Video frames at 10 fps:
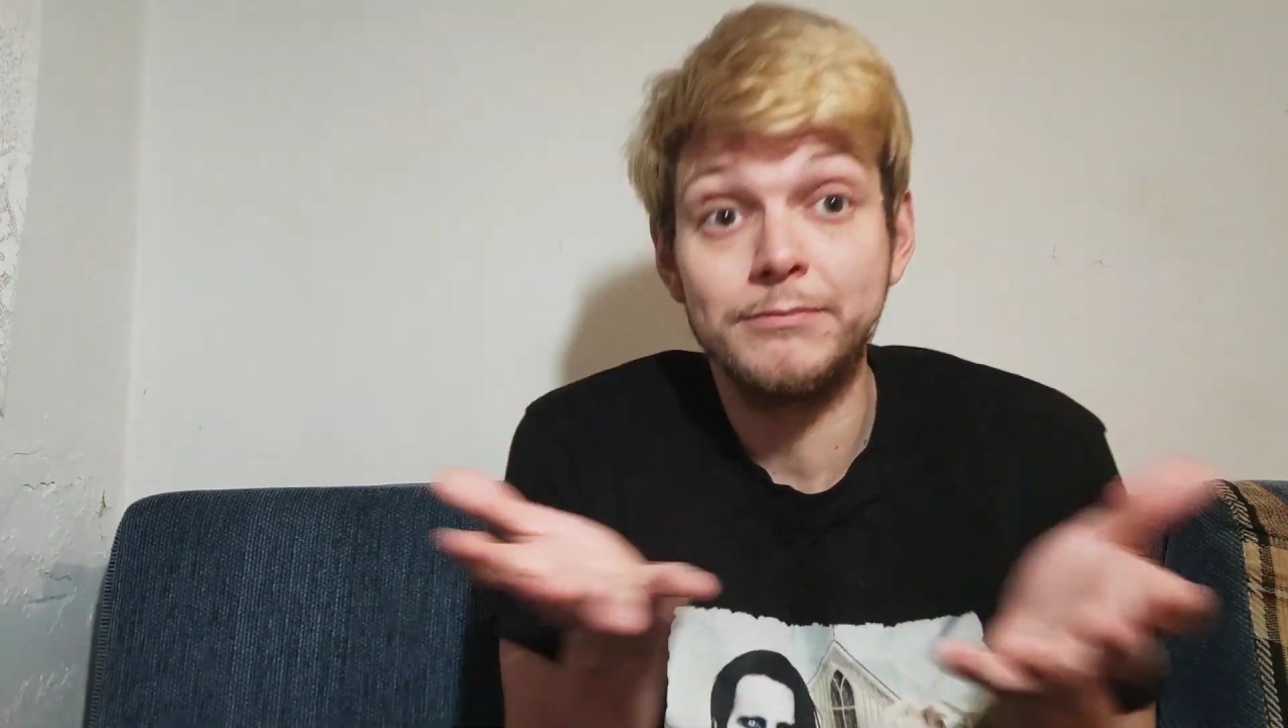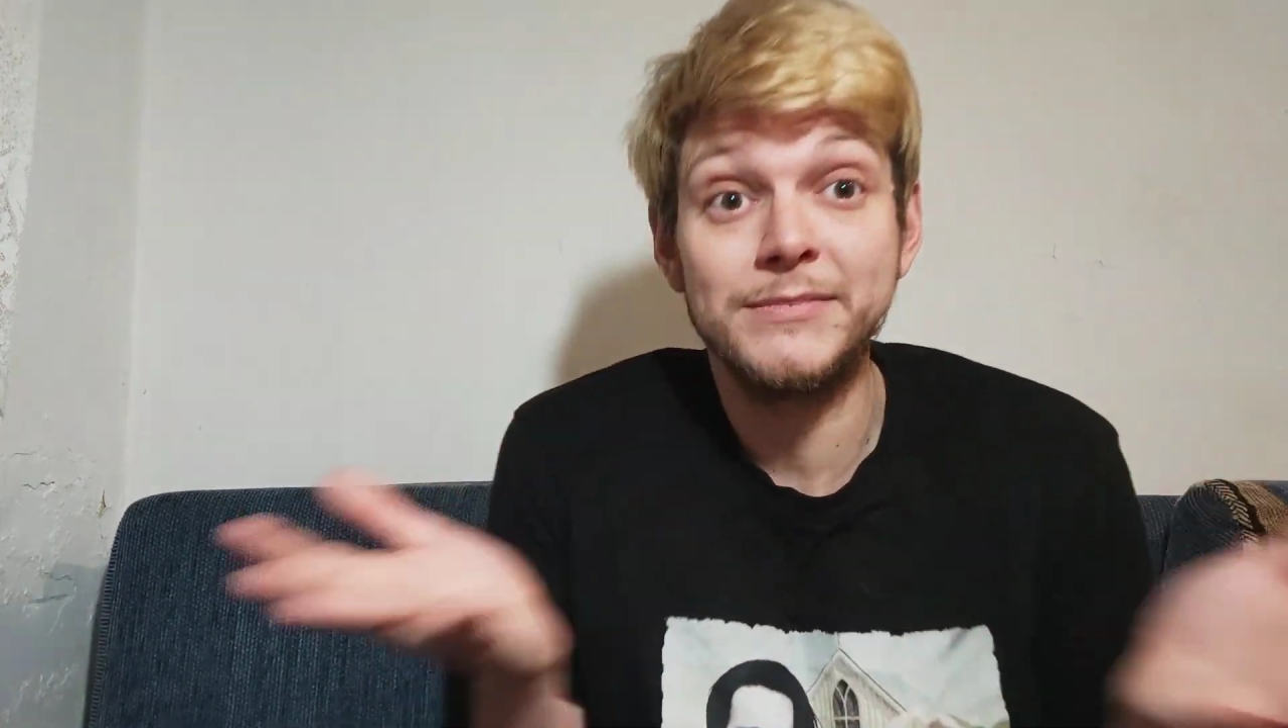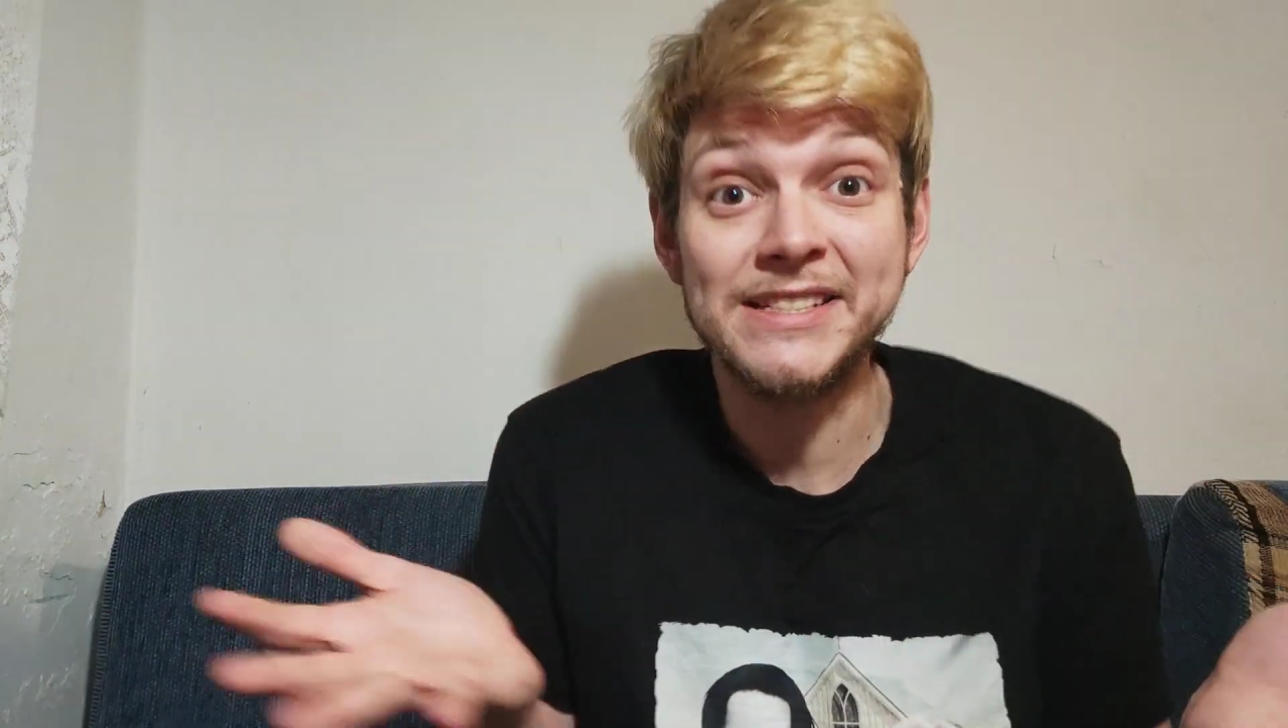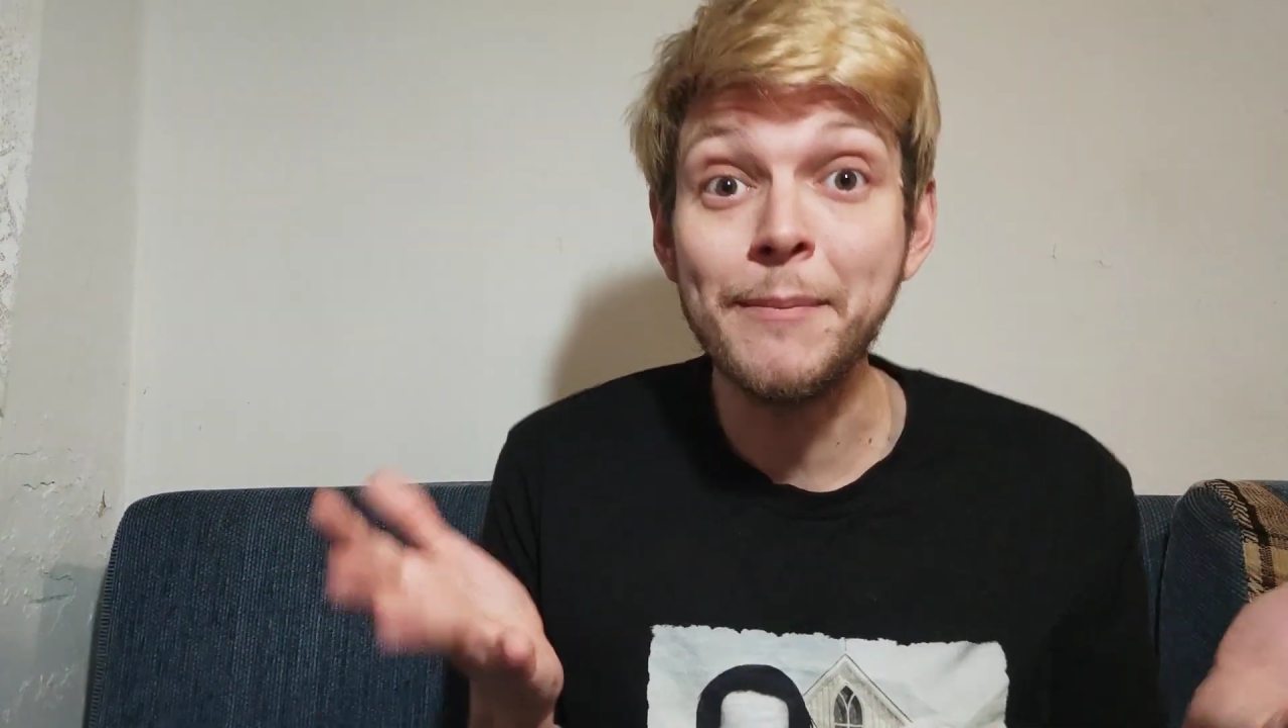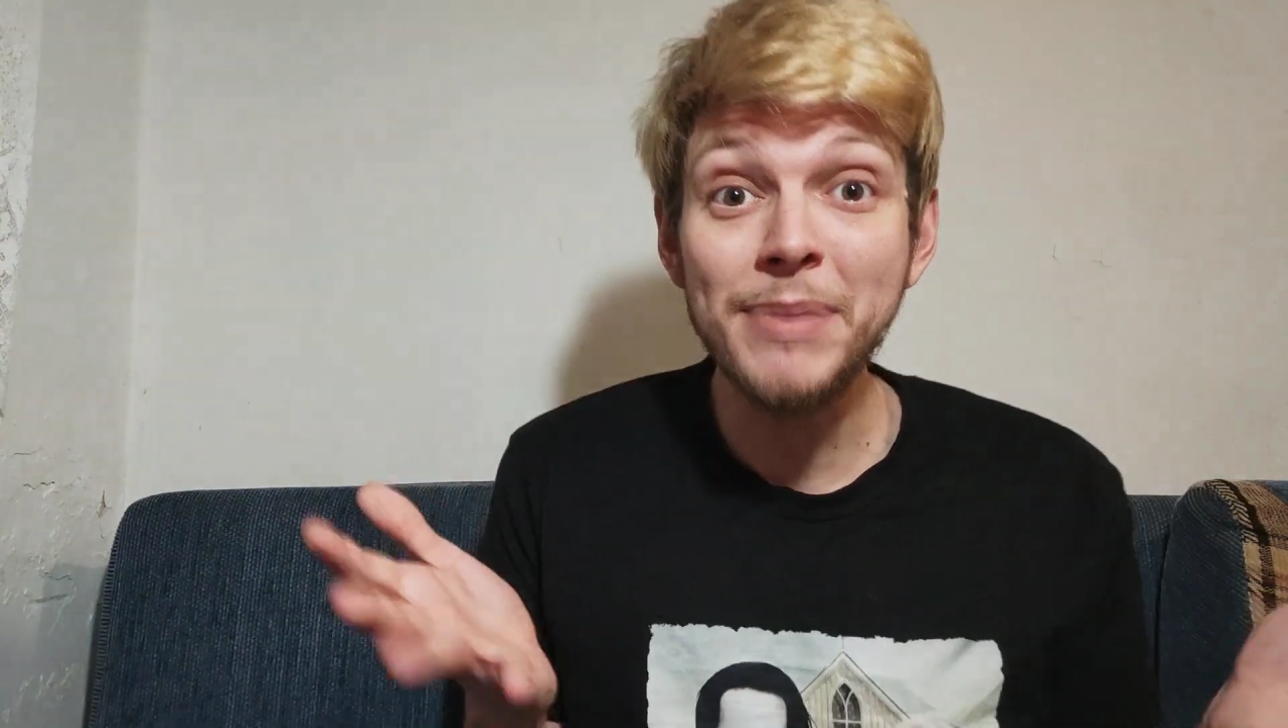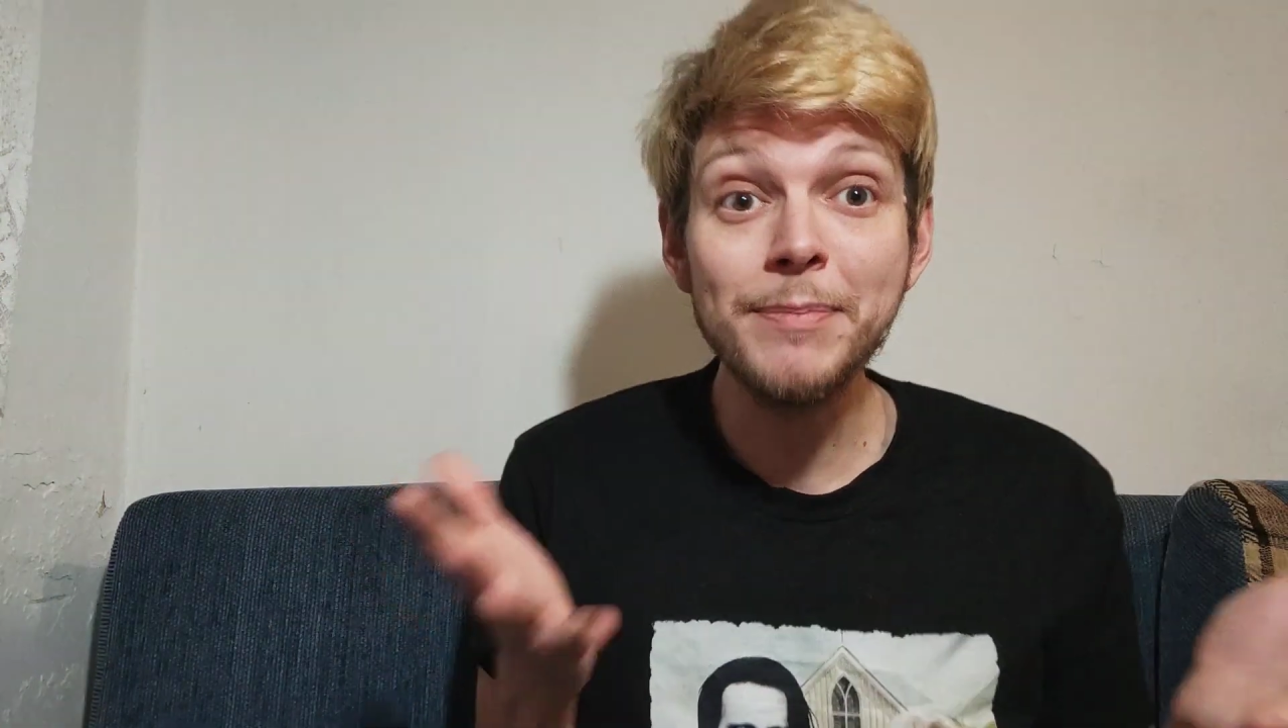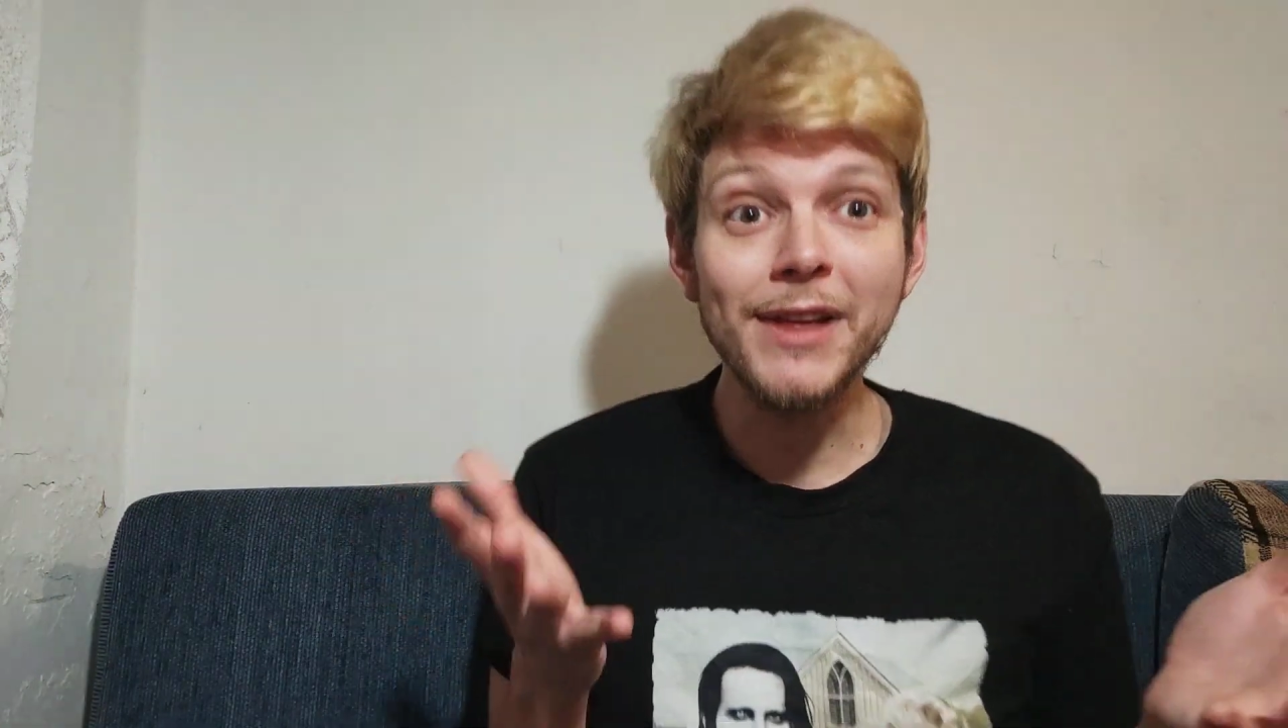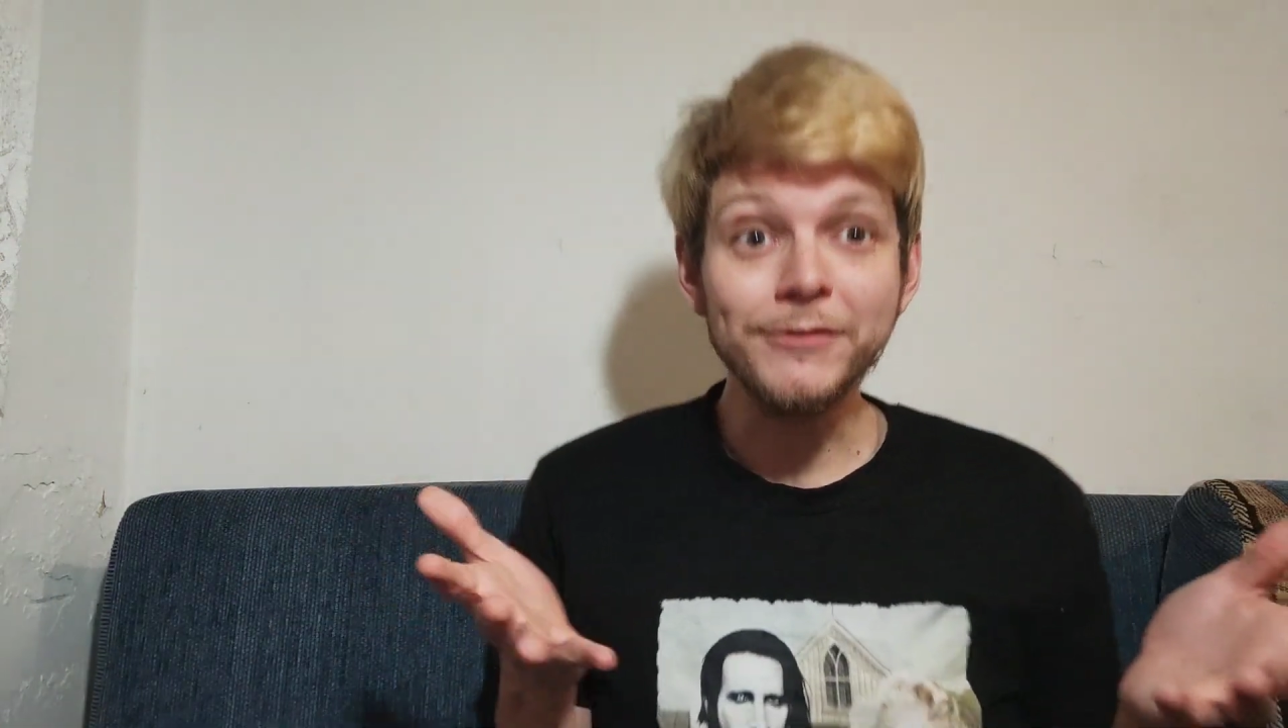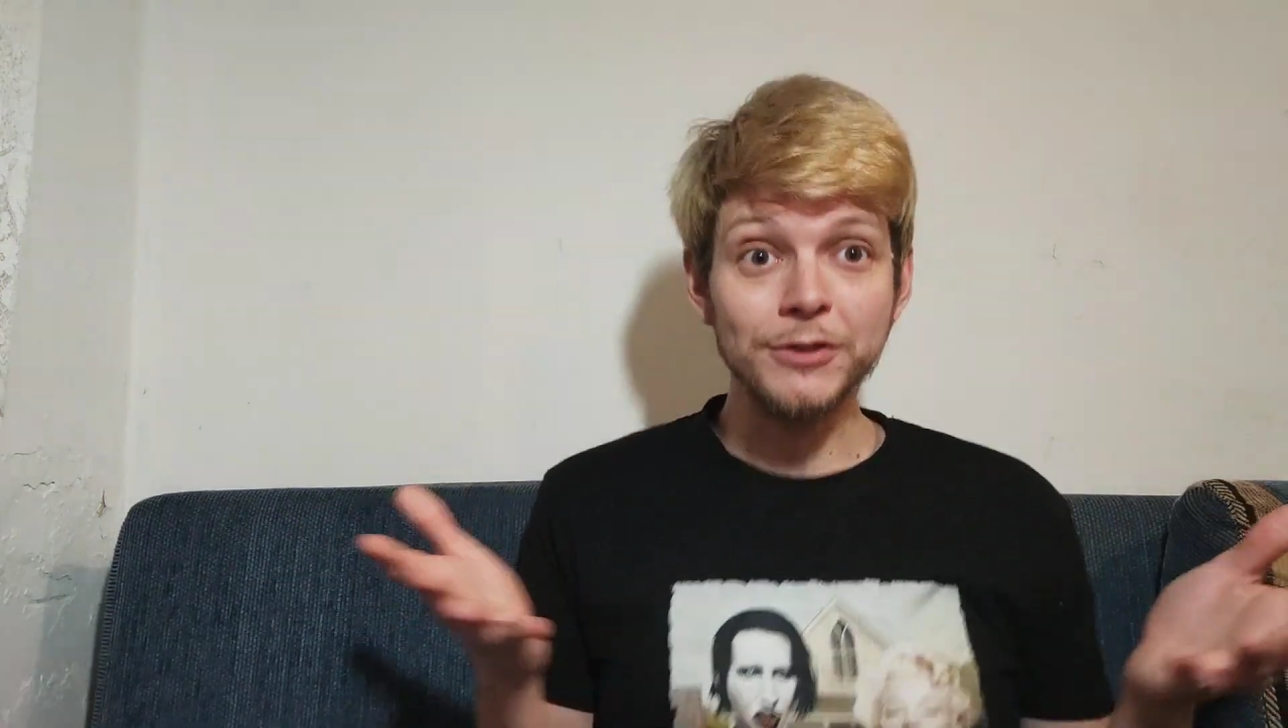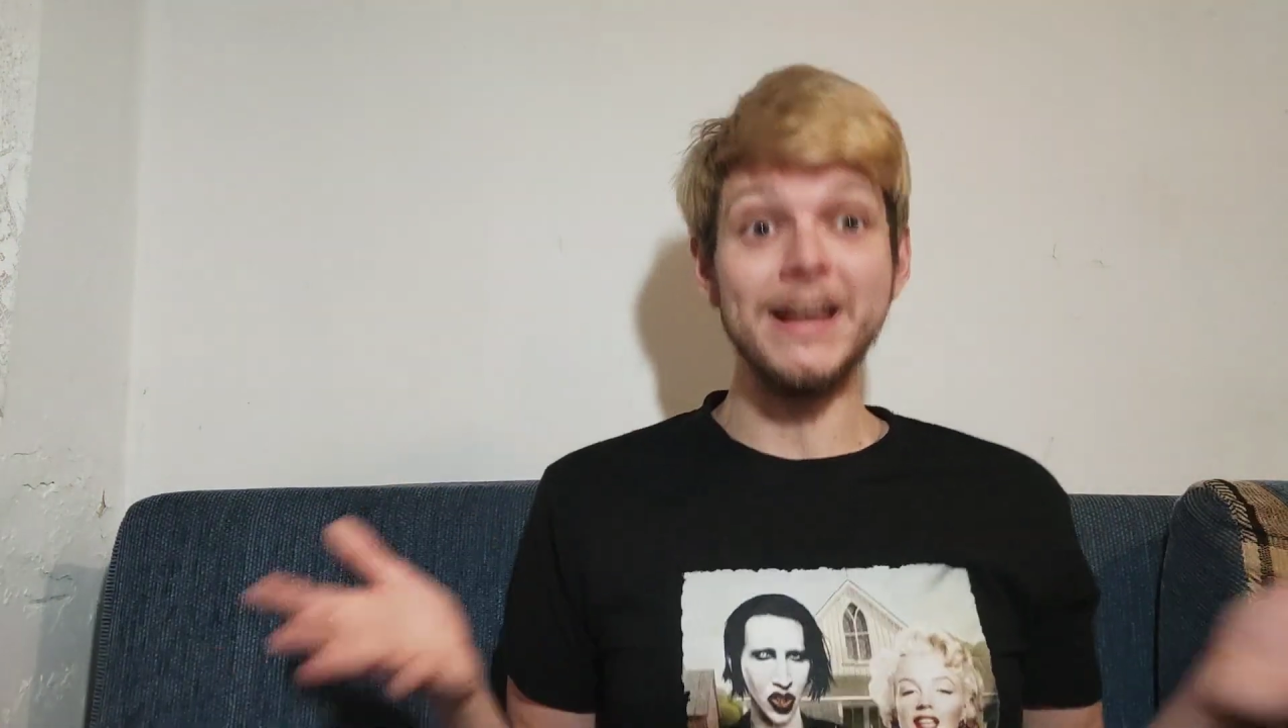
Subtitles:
some people have to